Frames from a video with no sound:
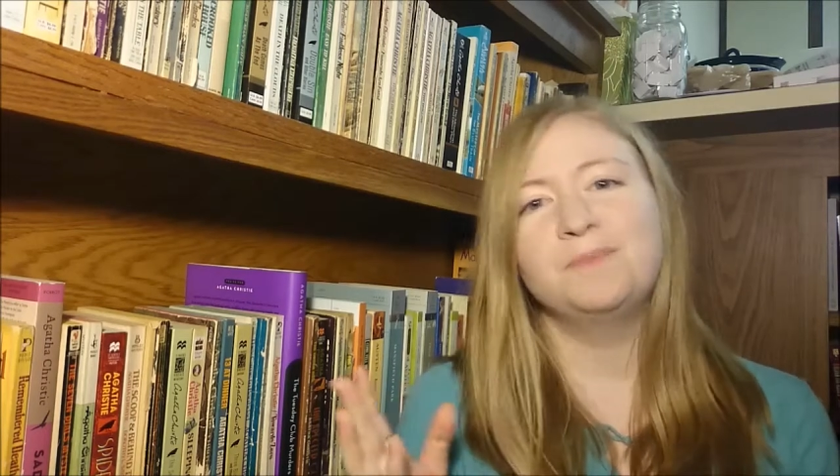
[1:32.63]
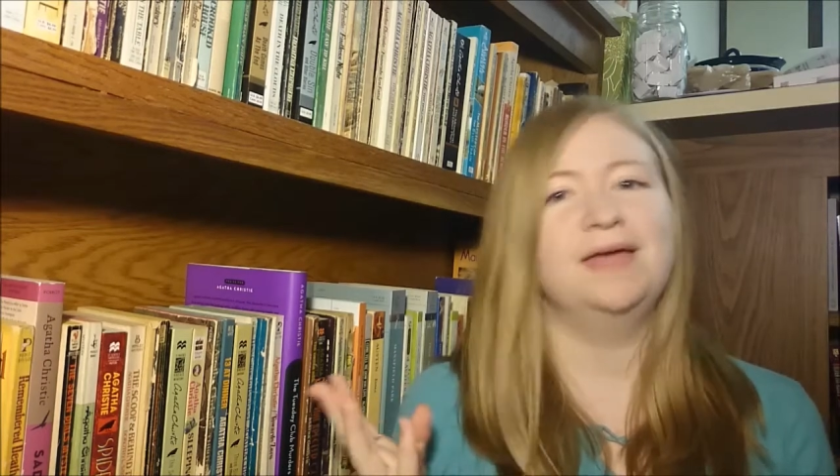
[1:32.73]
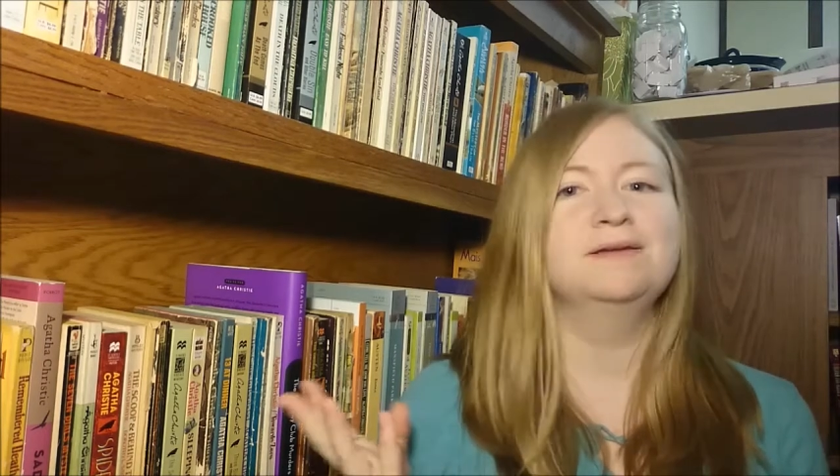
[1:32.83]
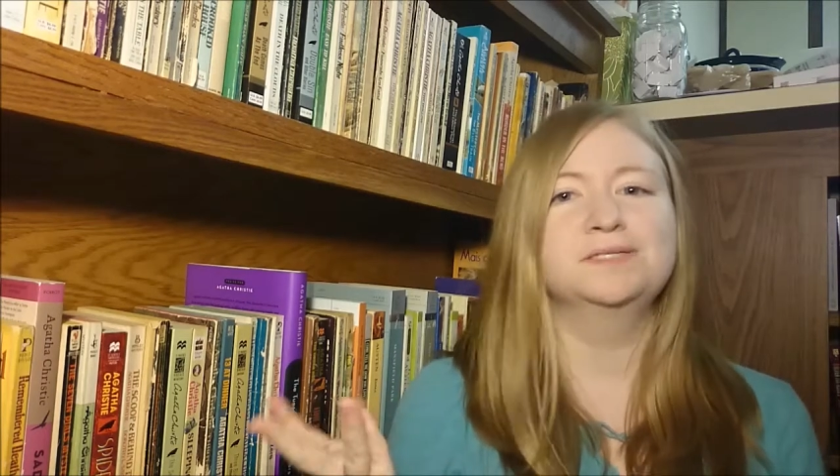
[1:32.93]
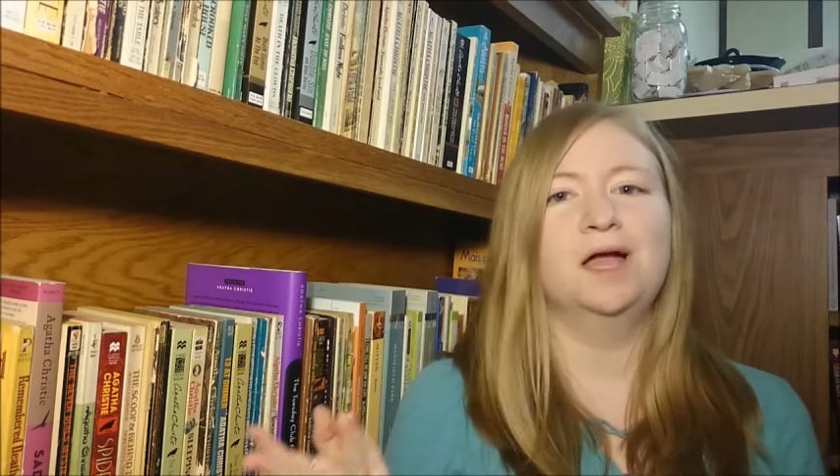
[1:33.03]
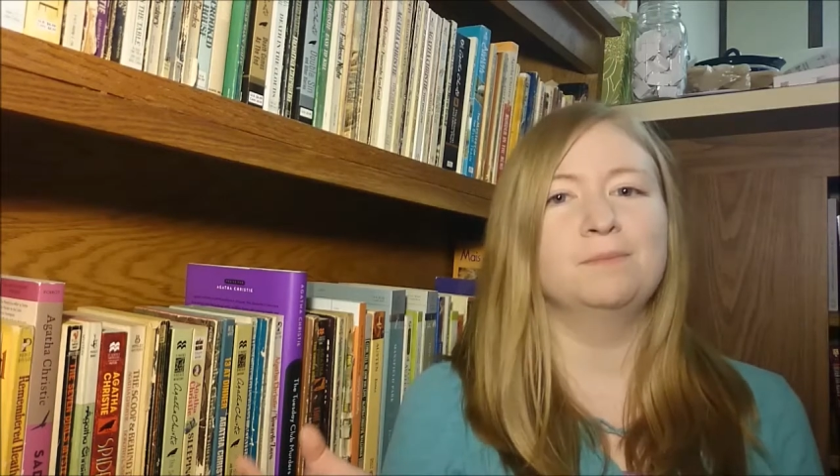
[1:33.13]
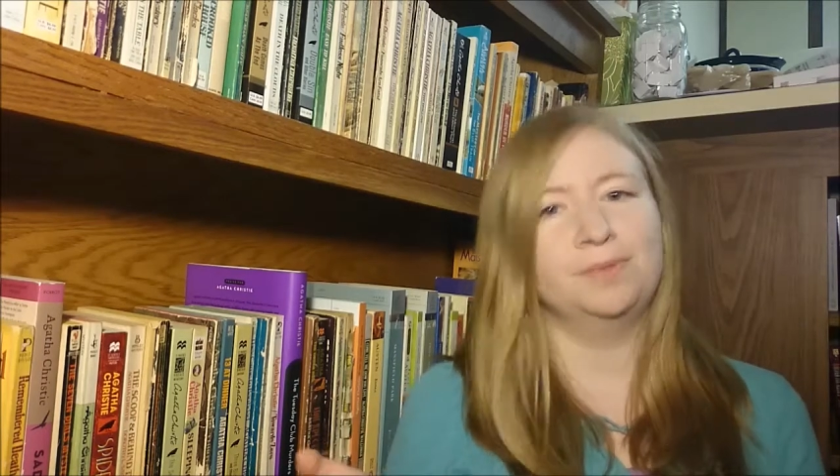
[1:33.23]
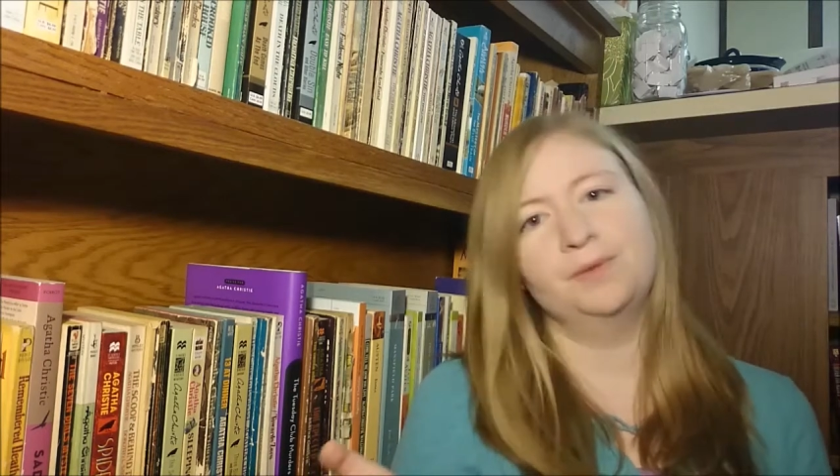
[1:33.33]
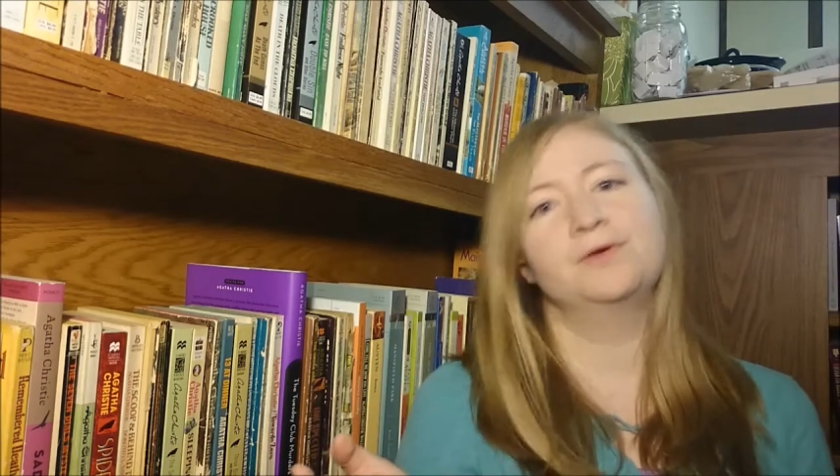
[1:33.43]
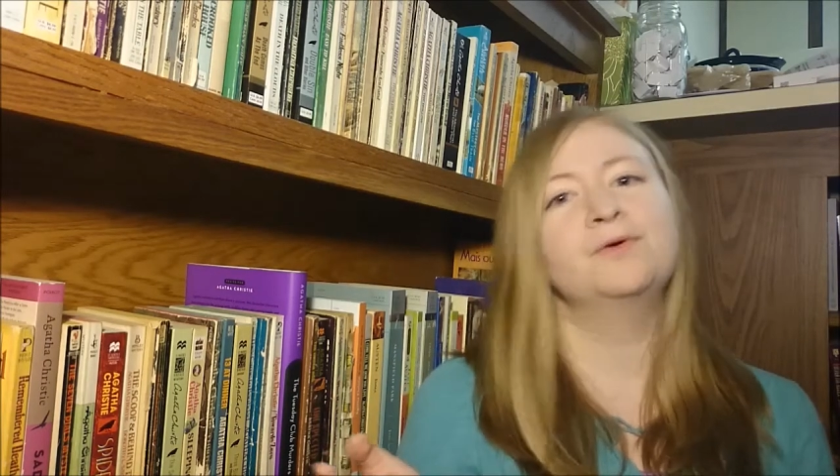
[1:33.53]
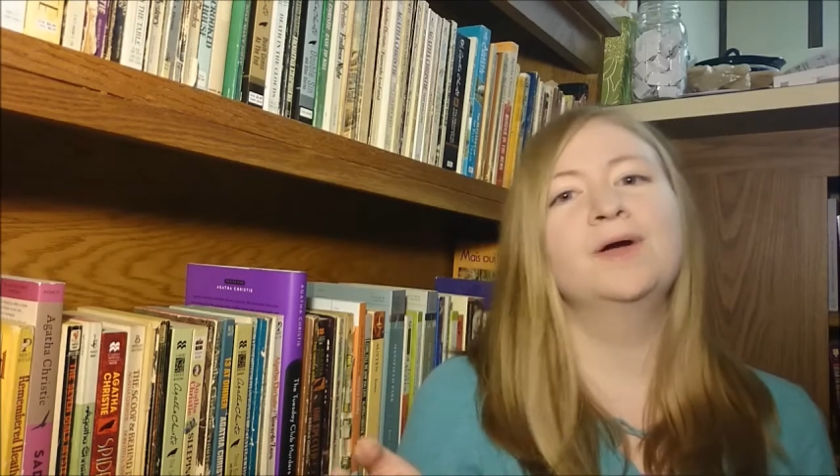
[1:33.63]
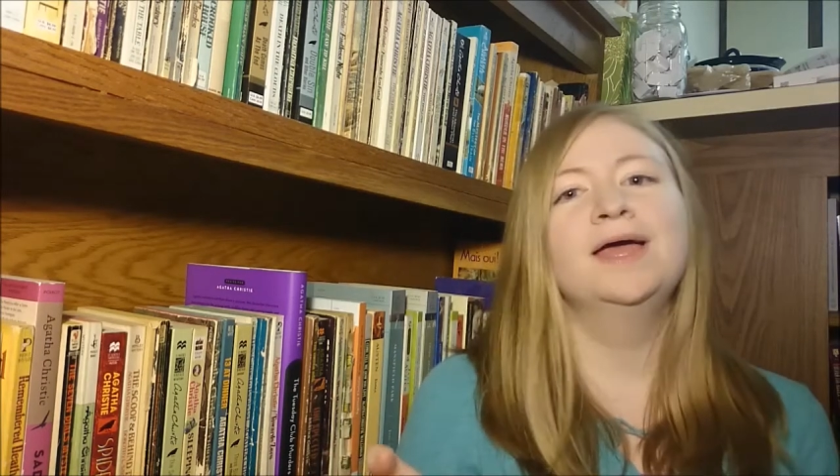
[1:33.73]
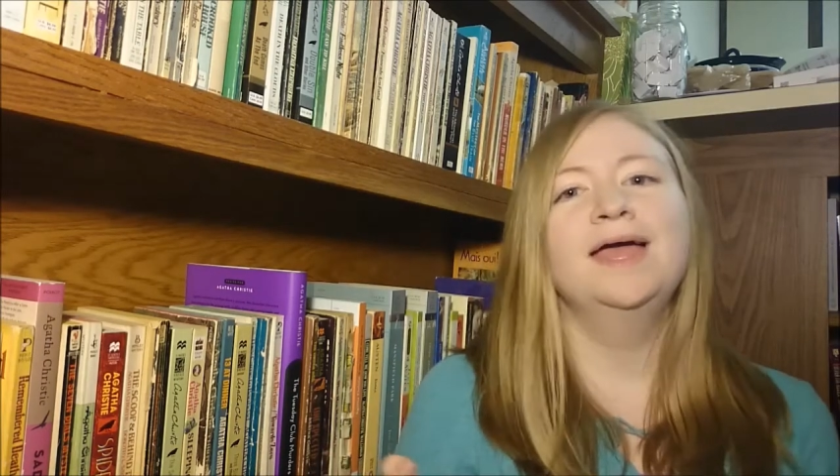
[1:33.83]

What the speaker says: the pen is not blue.